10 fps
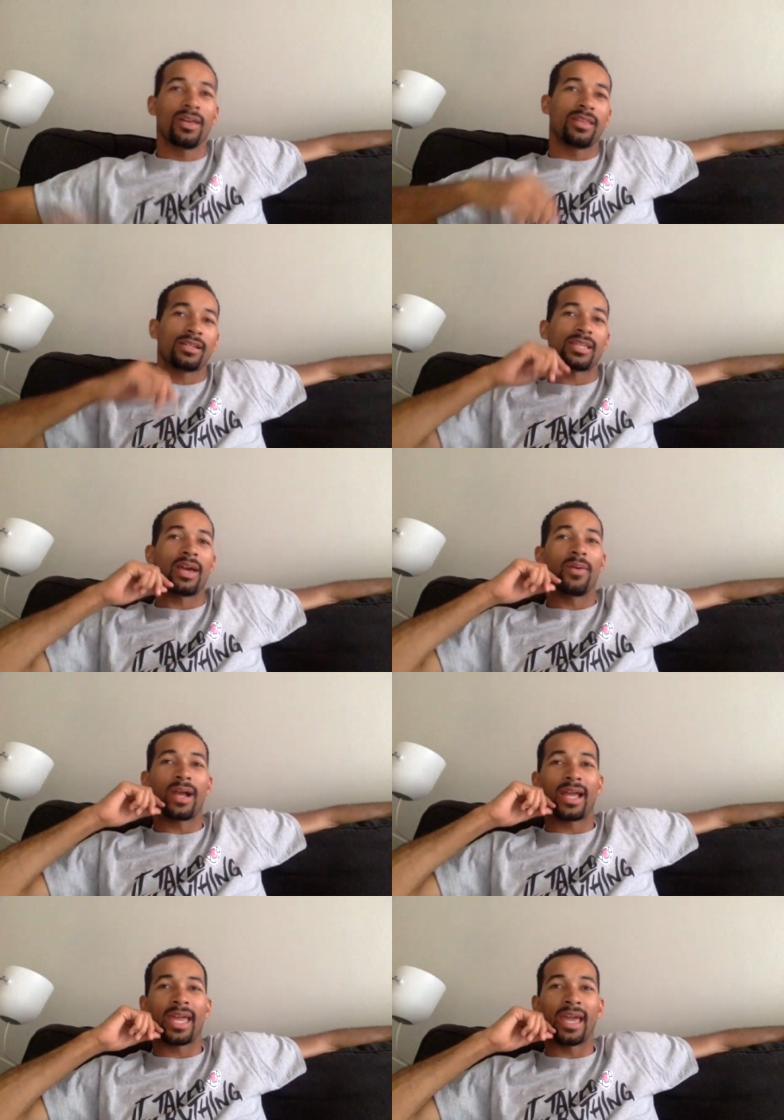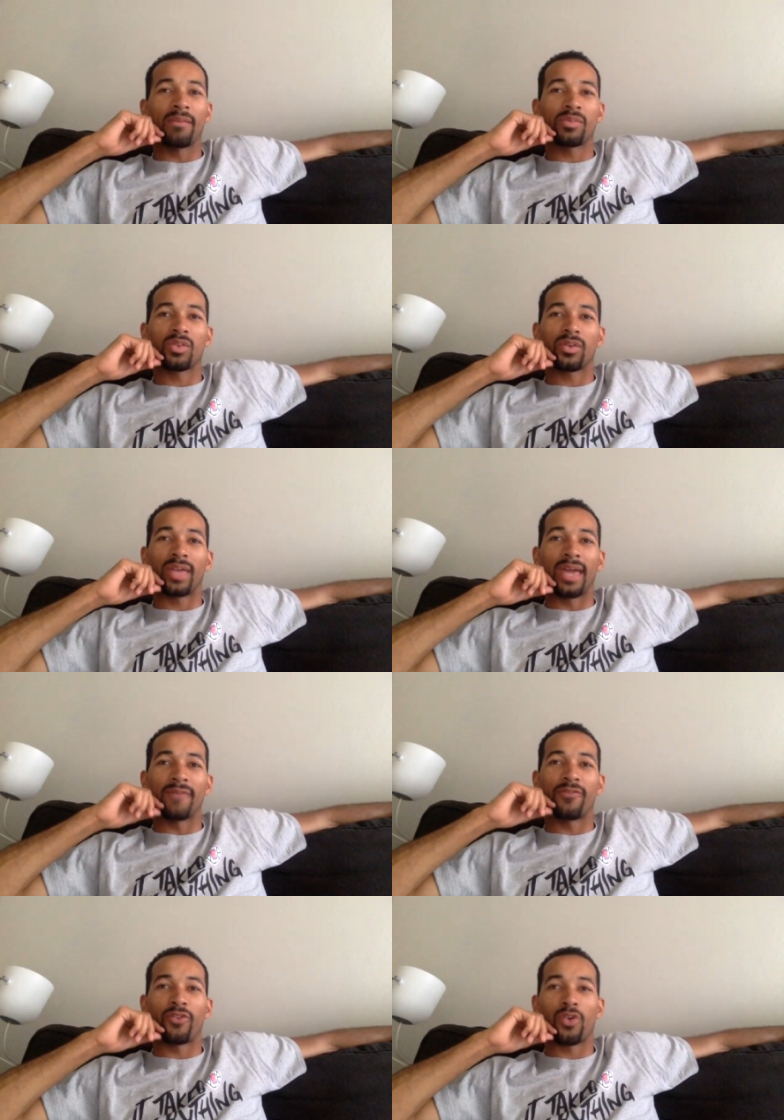They're saying we got game
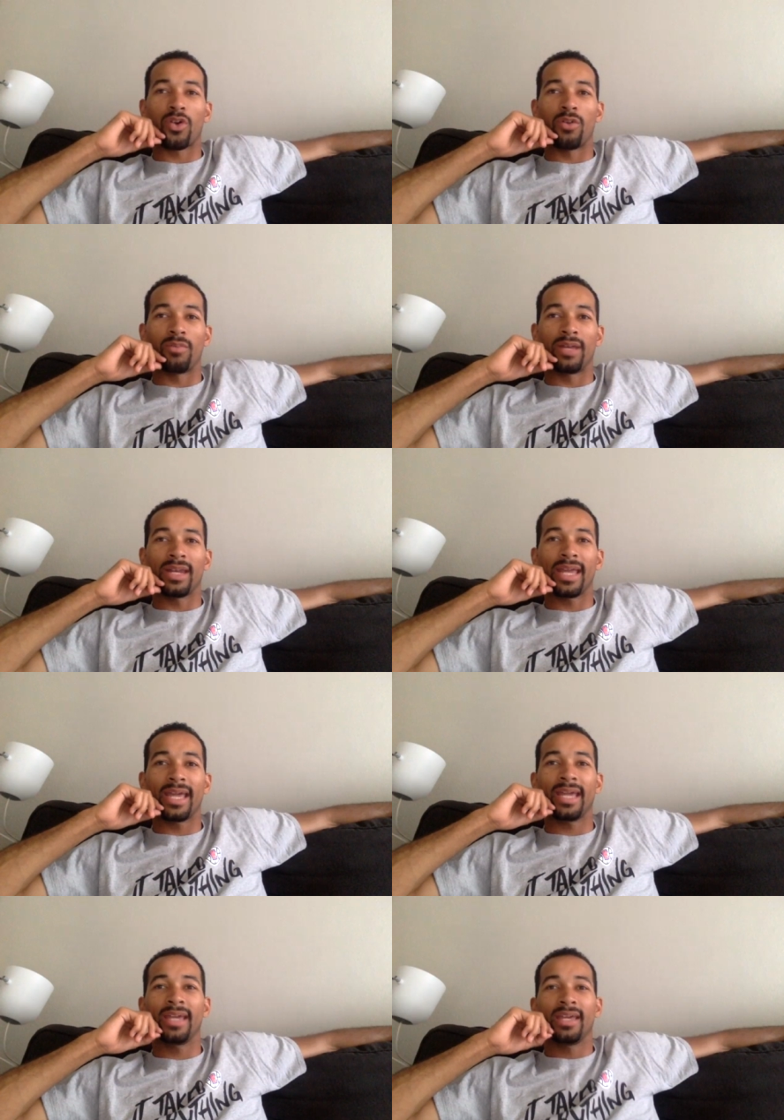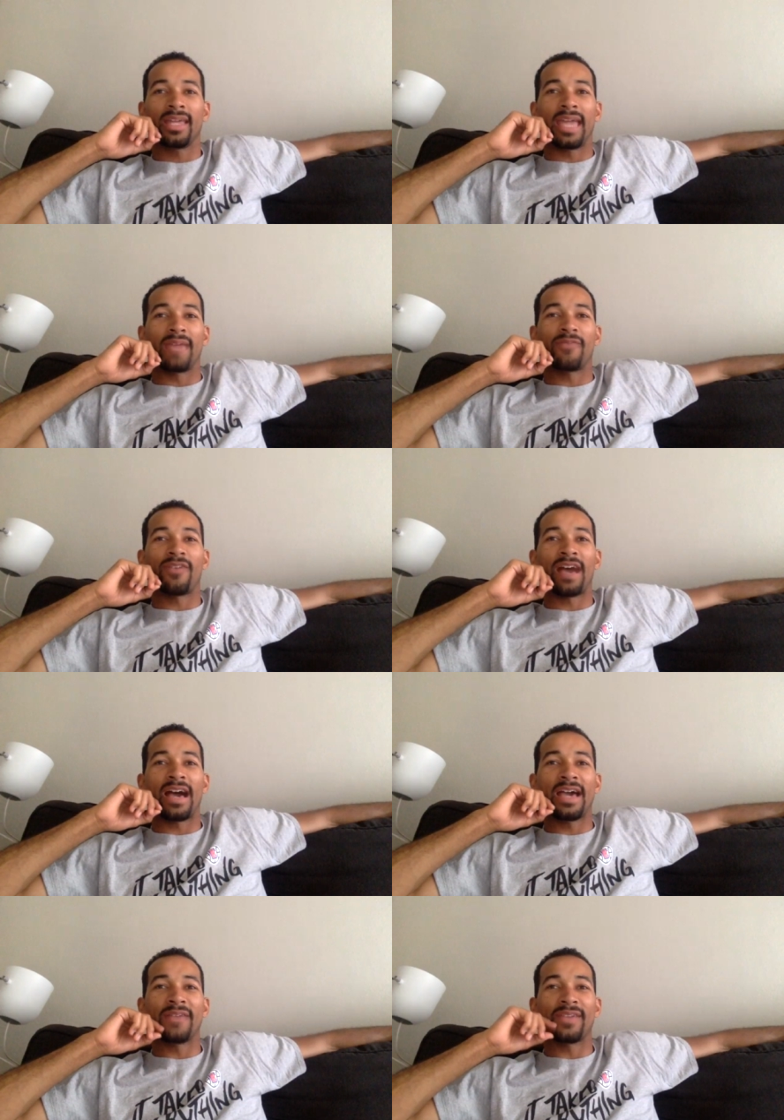game four on Monday. Game
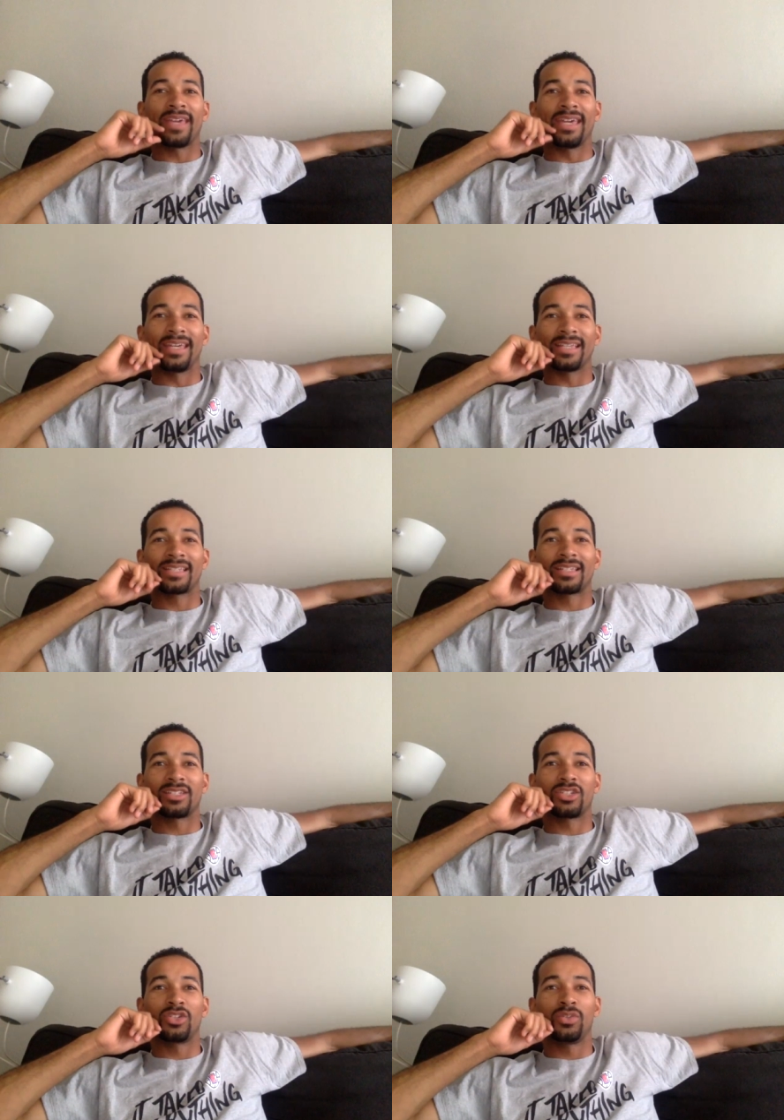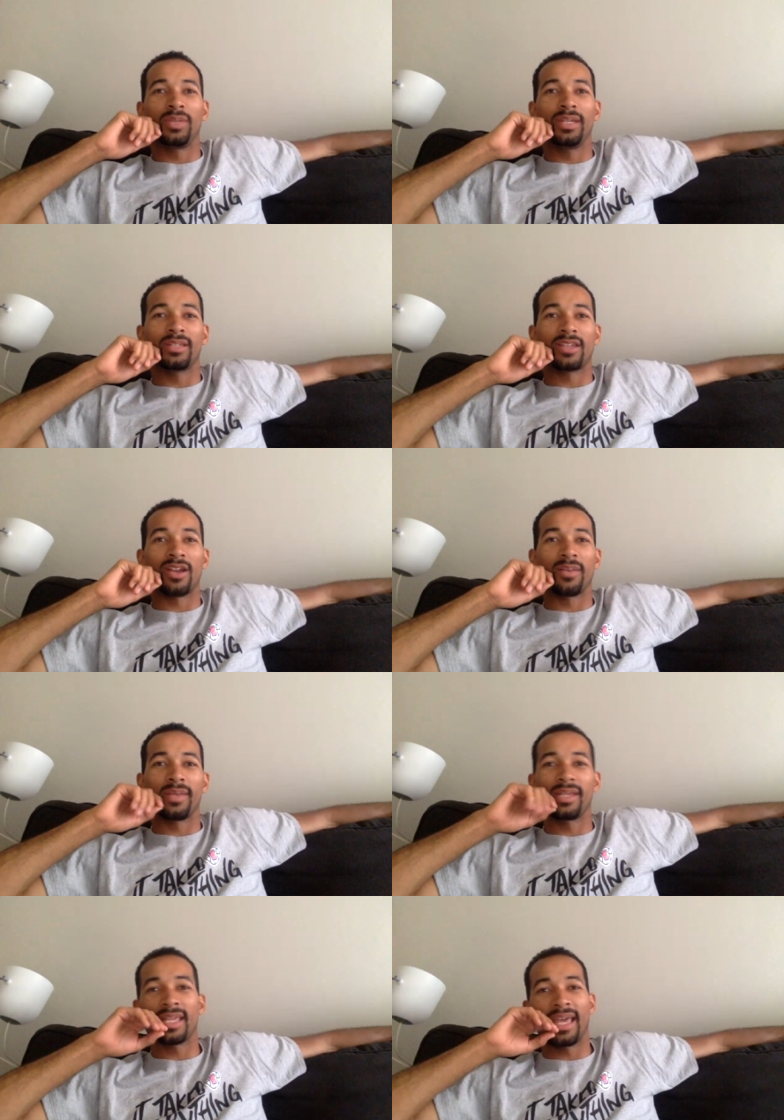five is to be
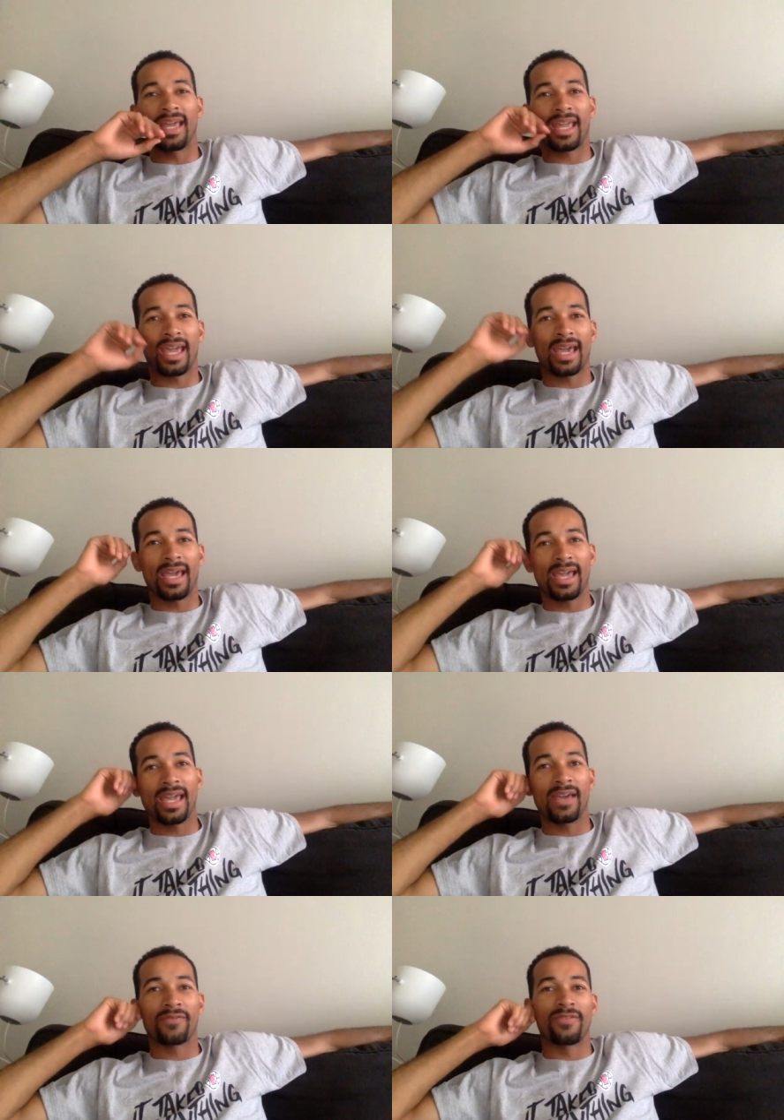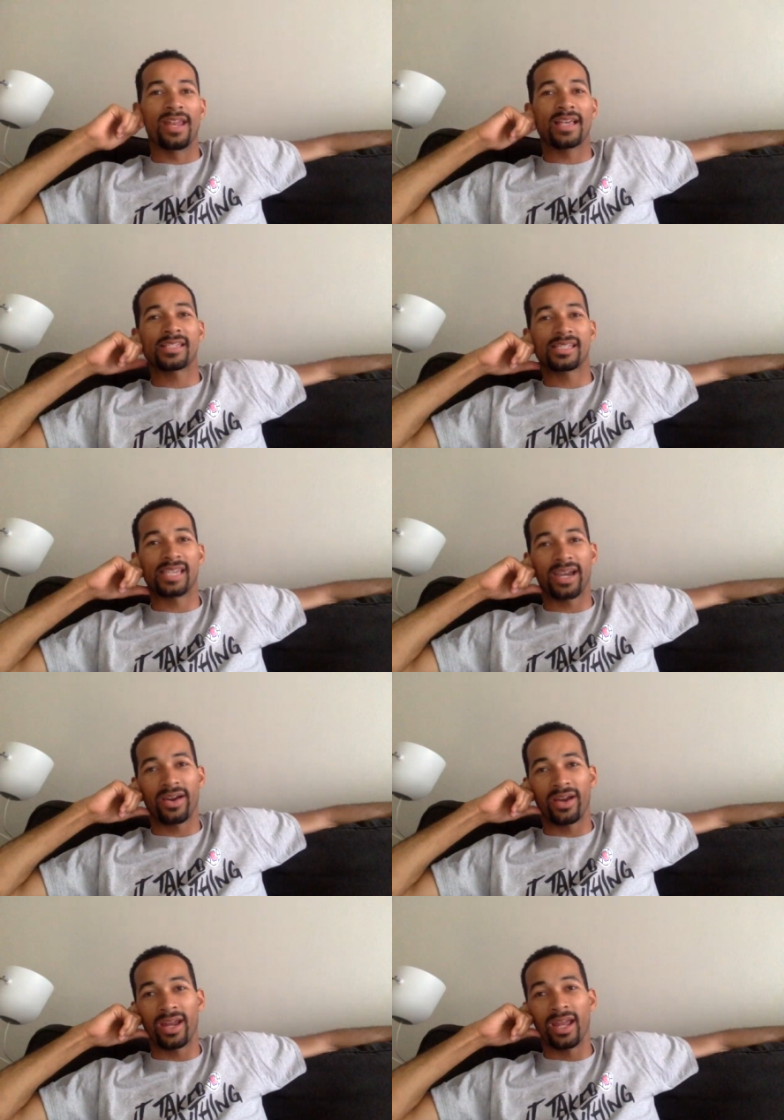determined, aka if
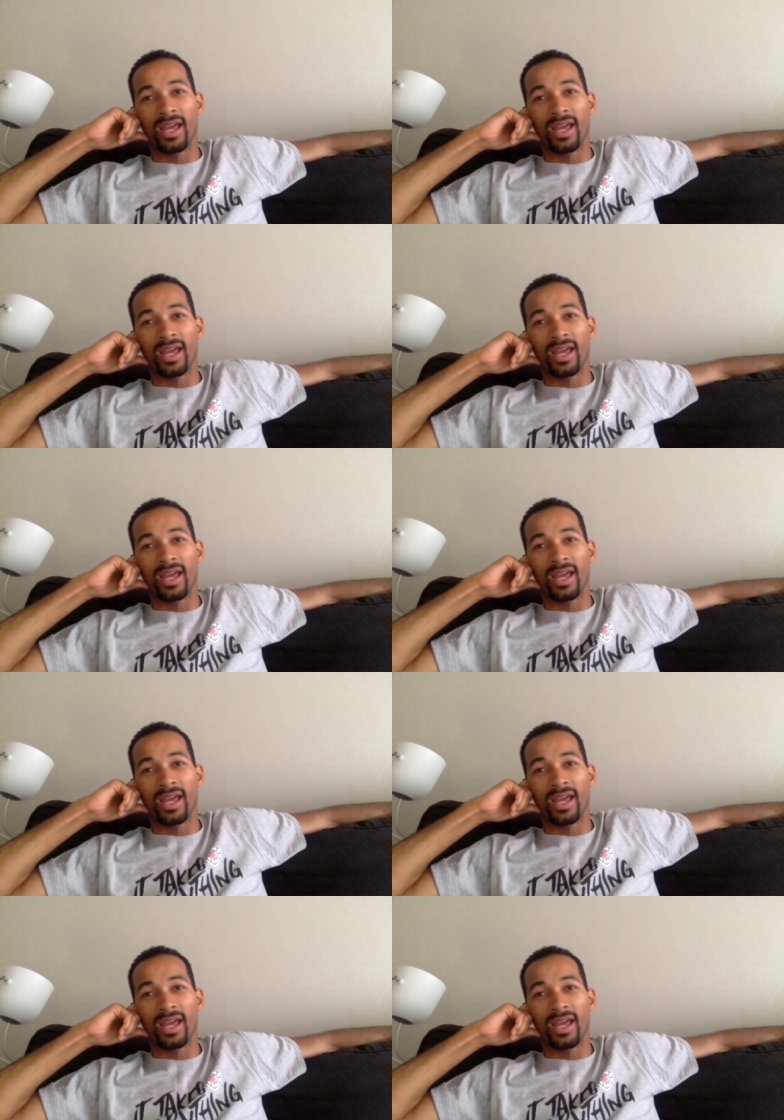necessary.